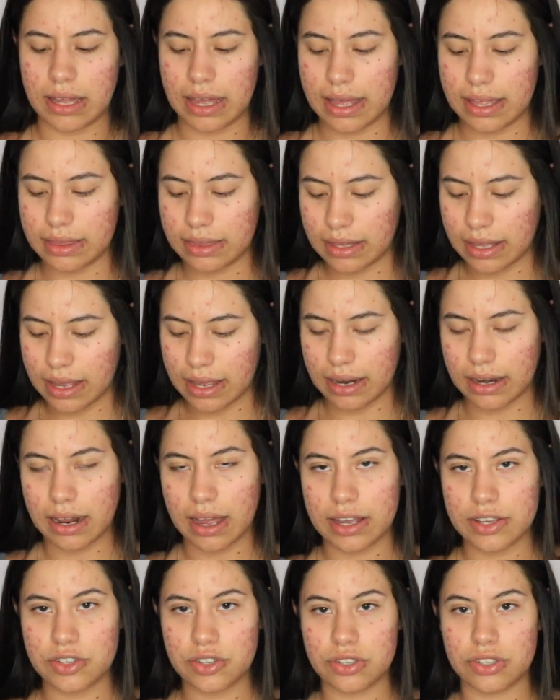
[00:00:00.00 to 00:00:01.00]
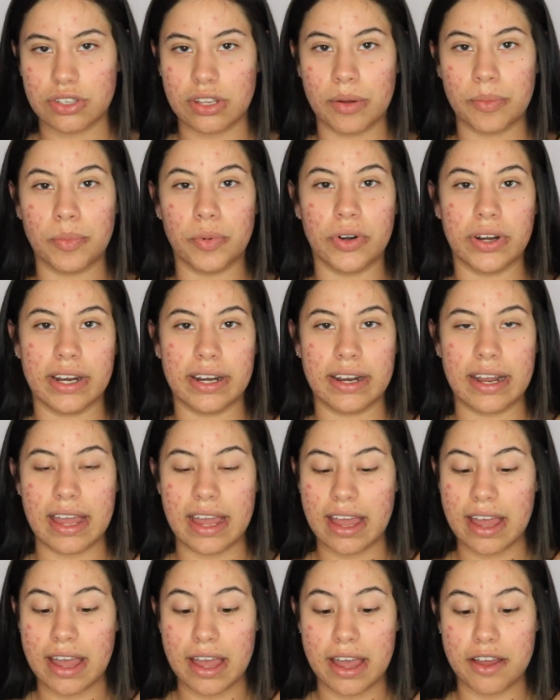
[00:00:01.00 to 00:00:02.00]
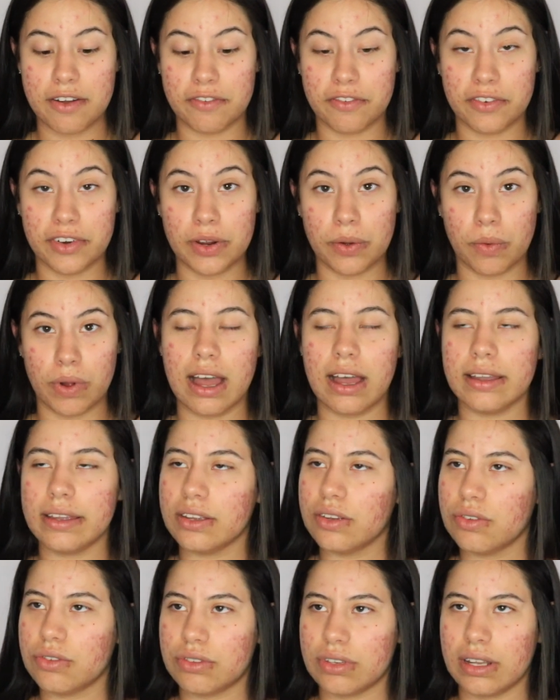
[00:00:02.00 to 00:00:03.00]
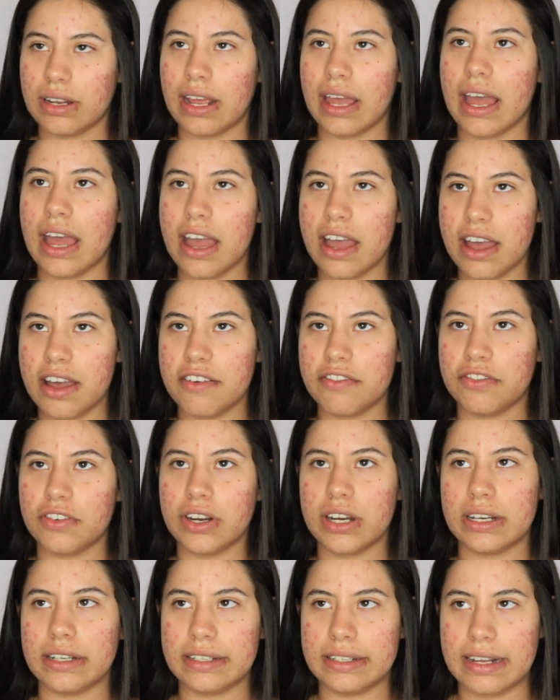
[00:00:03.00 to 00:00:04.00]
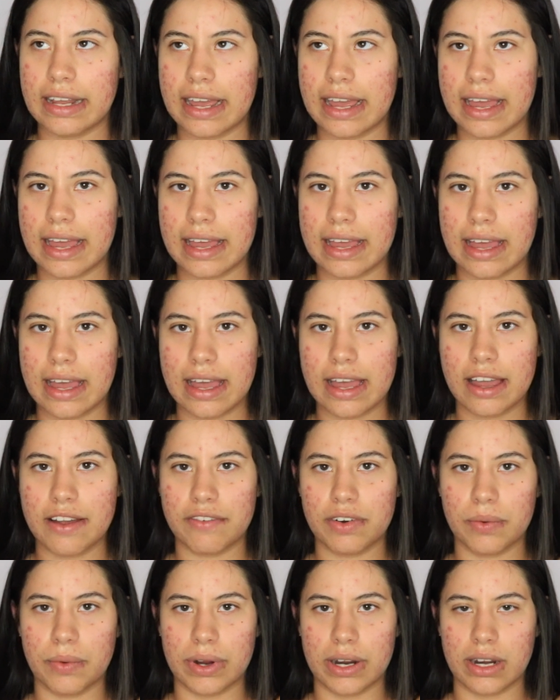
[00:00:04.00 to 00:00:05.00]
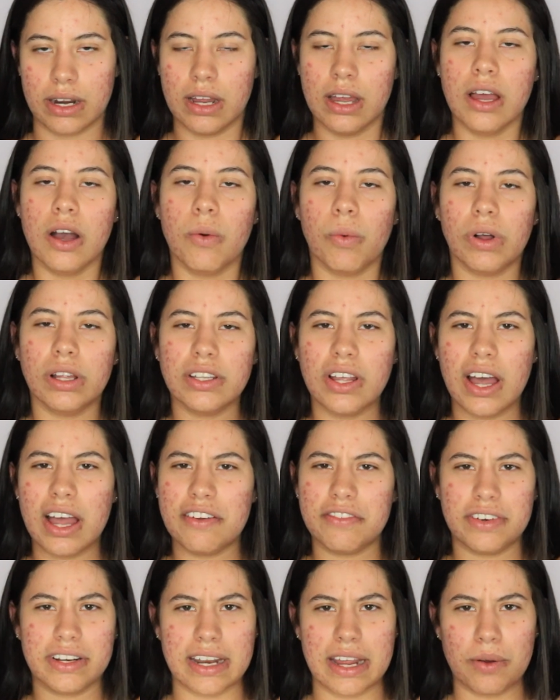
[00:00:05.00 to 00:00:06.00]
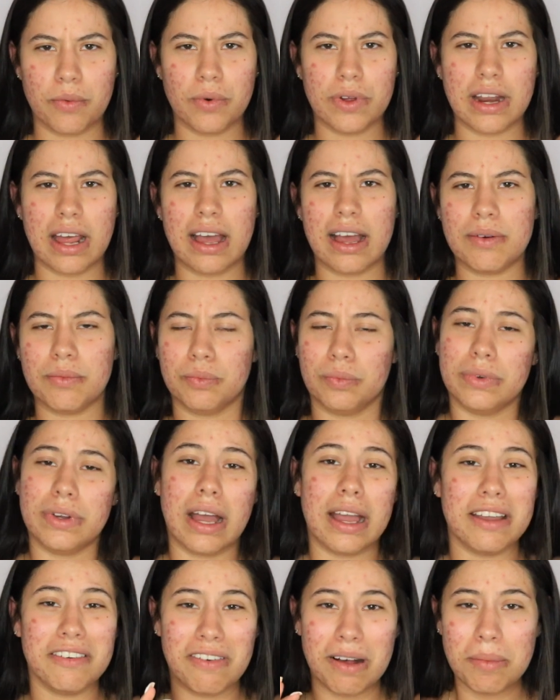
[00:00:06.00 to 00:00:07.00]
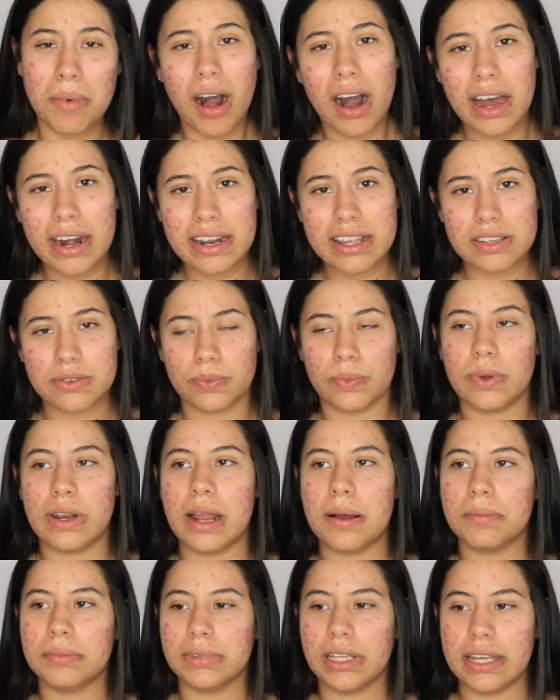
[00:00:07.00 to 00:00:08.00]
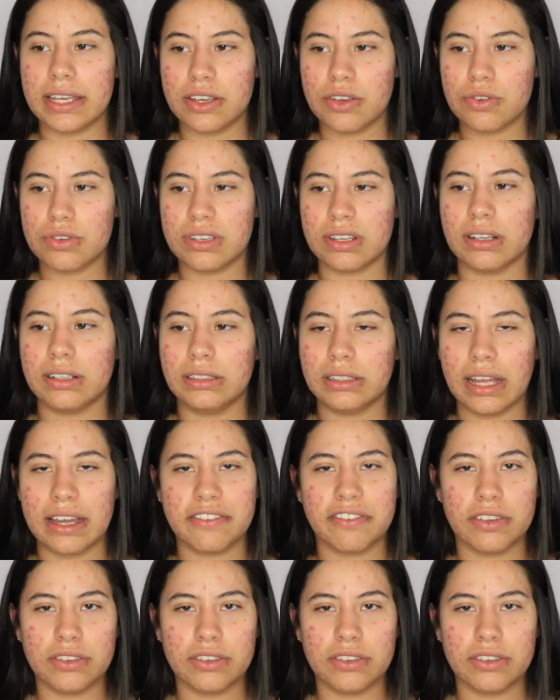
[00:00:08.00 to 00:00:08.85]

And then I just am putting everywhere. I use it every day, everywhere. Well, not every day. When I, if I'm honest, when I'm like using light